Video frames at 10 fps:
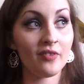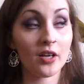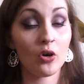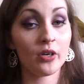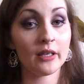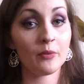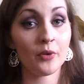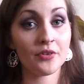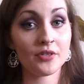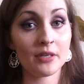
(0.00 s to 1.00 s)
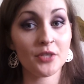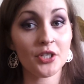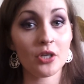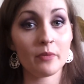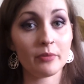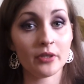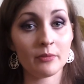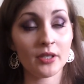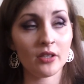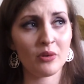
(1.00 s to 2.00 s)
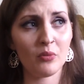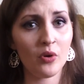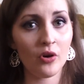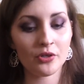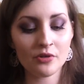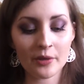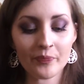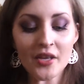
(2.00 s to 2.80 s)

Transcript: I can't keep wearing the same t-shirt. People are going to be like, what are you doing?